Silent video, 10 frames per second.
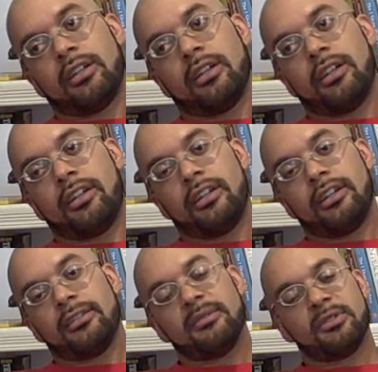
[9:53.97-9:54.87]

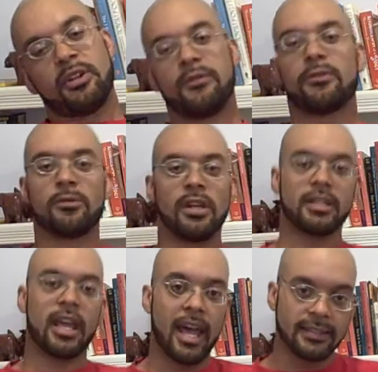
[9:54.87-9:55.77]
I'm gonna go for a
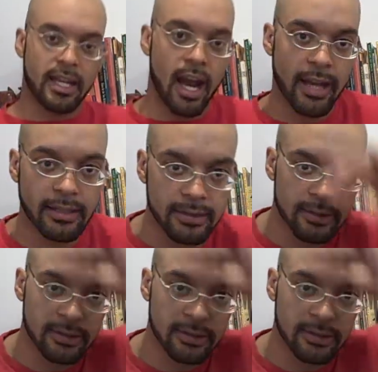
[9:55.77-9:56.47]
run, guys. All right,